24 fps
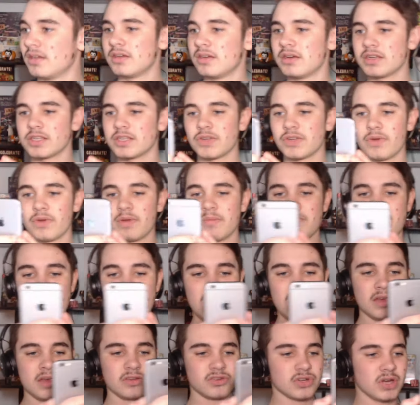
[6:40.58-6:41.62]
So we
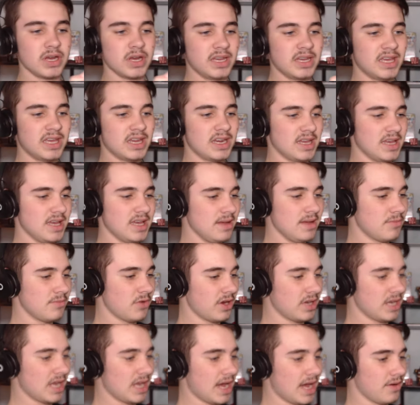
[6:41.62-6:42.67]
may try and get him right
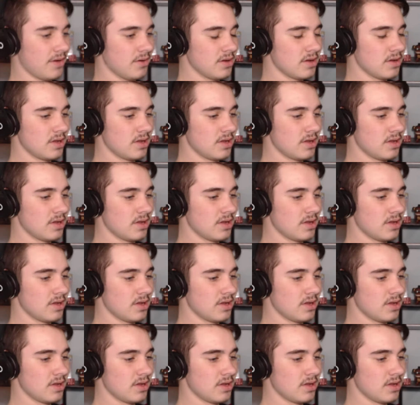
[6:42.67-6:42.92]
now.